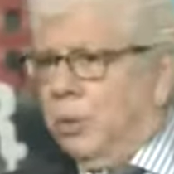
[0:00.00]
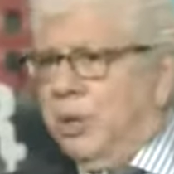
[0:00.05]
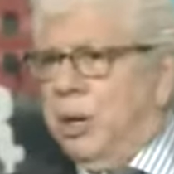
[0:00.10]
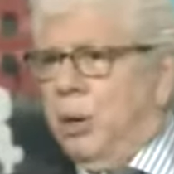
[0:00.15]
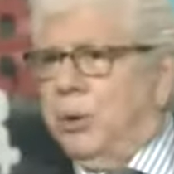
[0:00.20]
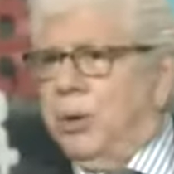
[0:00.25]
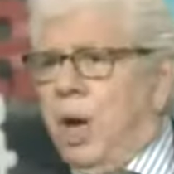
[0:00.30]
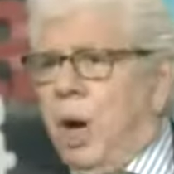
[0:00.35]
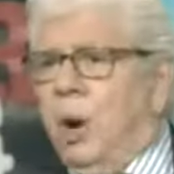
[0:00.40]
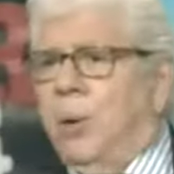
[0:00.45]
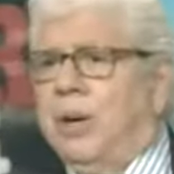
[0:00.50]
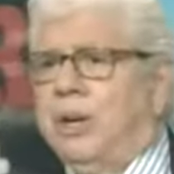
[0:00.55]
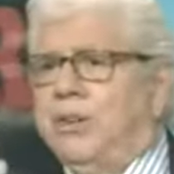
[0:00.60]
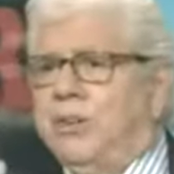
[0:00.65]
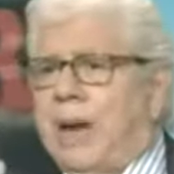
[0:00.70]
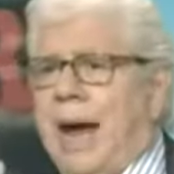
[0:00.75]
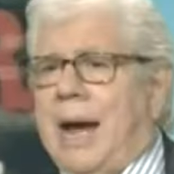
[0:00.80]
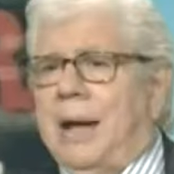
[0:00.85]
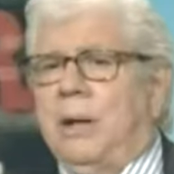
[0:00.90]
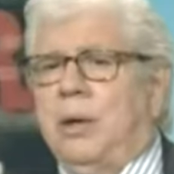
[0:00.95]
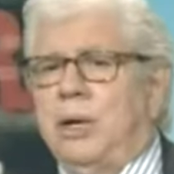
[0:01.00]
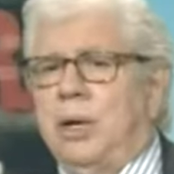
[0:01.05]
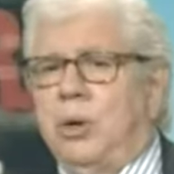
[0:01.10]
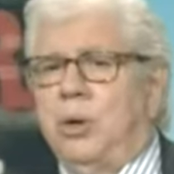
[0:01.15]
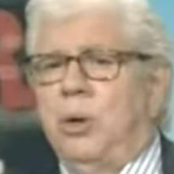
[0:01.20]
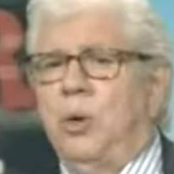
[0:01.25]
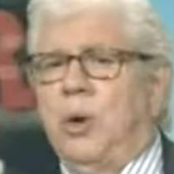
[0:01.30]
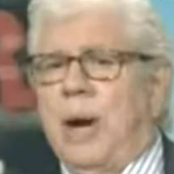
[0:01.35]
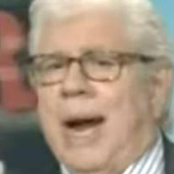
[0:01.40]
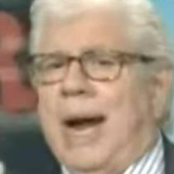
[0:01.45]
We don't know exactly
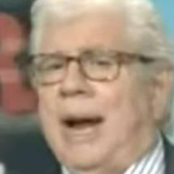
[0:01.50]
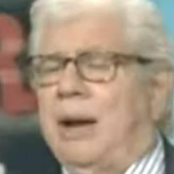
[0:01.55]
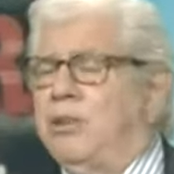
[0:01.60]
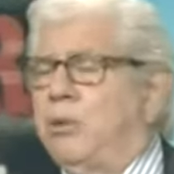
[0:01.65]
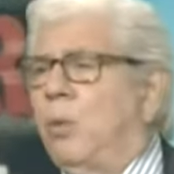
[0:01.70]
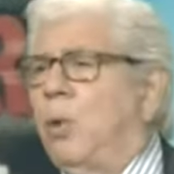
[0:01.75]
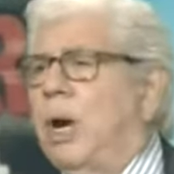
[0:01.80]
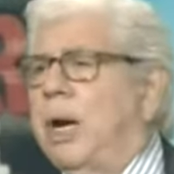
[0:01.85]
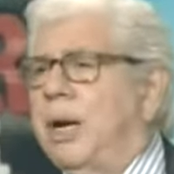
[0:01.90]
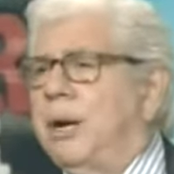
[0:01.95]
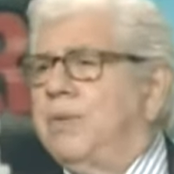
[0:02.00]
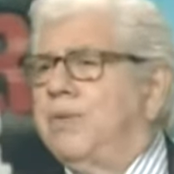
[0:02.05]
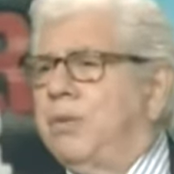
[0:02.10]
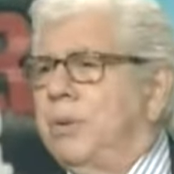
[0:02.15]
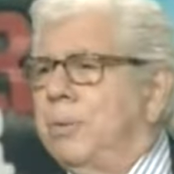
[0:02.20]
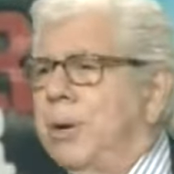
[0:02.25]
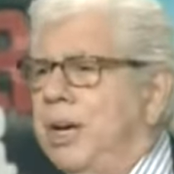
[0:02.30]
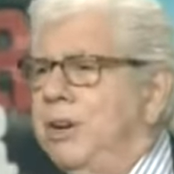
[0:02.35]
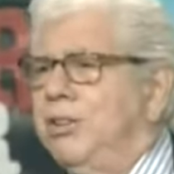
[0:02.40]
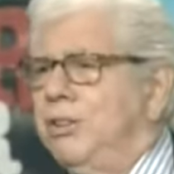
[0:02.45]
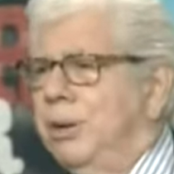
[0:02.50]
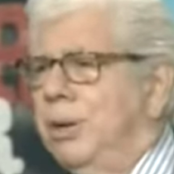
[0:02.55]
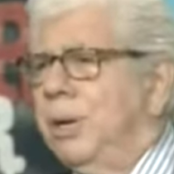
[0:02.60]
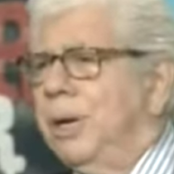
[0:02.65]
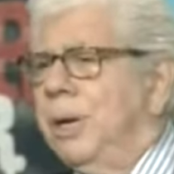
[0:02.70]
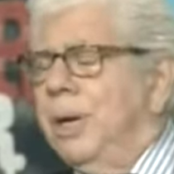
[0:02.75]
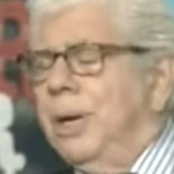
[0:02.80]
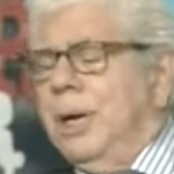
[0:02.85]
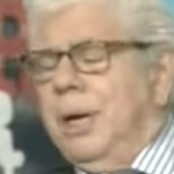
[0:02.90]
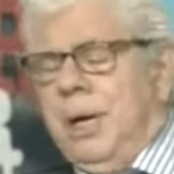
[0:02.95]
who has what information
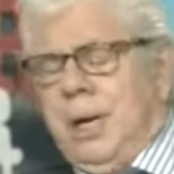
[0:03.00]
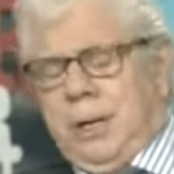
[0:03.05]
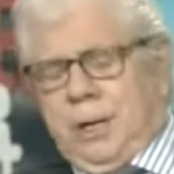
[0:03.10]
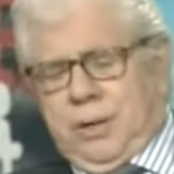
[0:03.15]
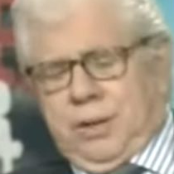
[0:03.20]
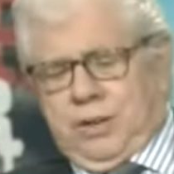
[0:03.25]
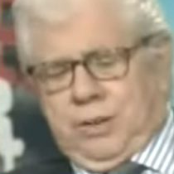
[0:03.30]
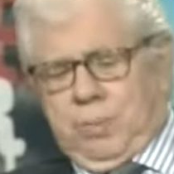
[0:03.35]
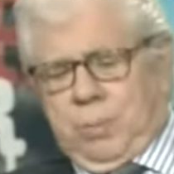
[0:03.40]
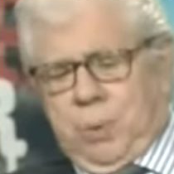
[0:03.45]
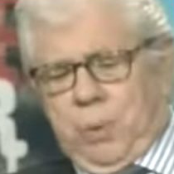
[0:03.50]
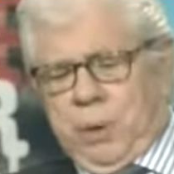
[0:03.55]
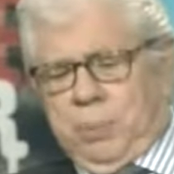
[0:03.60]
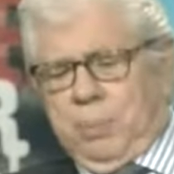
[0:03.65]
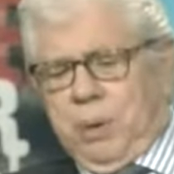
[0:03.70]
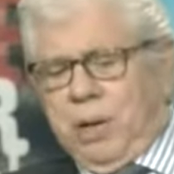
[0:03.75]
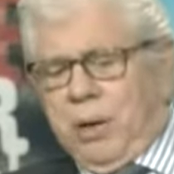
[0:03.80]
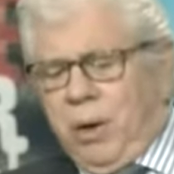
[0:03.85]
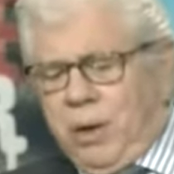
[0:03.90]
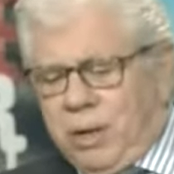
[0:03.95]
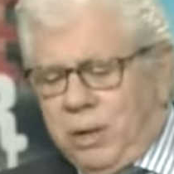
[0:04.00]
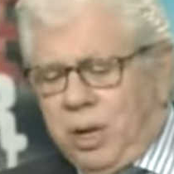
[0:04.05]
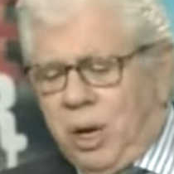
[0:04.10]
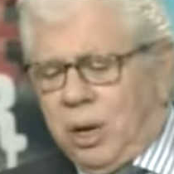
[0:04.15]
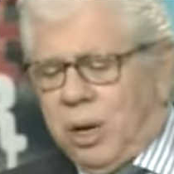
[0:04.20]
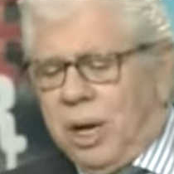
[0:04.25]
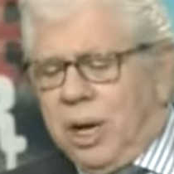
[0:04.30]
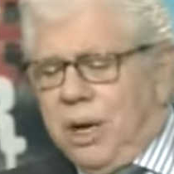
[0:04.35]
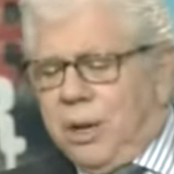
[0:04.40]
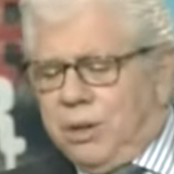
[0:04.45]
at this point. But
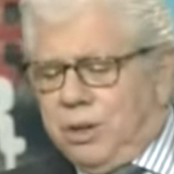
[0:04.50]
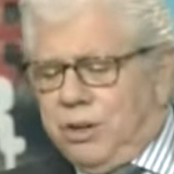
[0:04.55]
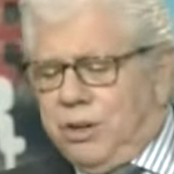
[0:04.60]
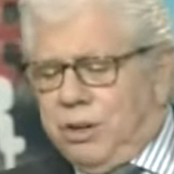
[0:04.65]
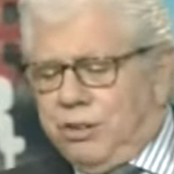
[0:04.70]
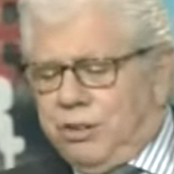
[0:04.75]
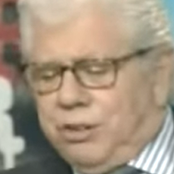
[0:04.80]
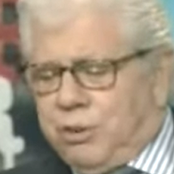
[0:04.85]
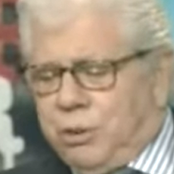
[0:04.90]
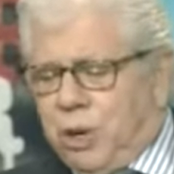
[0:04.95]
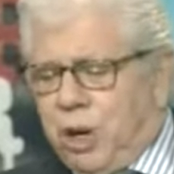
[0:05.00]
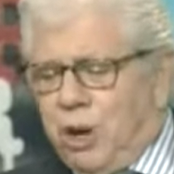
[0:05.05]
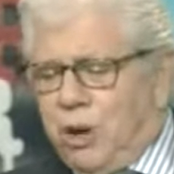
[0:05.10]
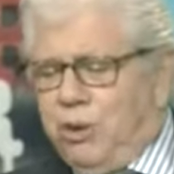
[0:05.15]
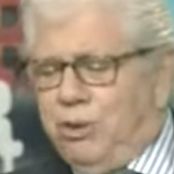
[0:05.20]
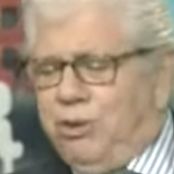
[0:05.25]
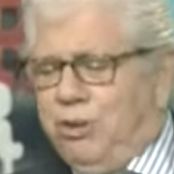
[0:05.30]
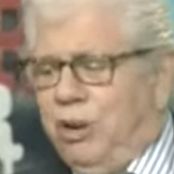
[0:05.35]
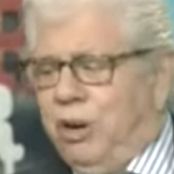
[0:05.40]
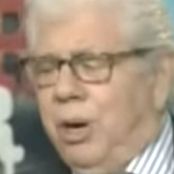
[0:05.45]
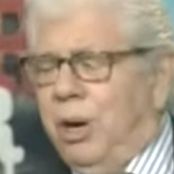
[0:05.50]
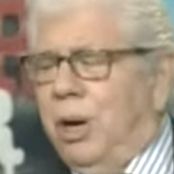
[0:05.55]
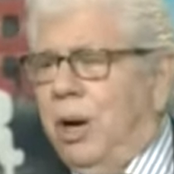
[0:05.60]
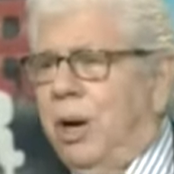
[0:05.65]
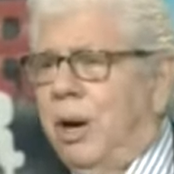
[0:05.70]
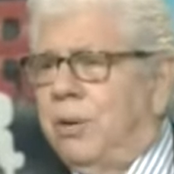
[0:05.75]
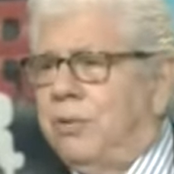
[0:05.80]
look, the disclosure of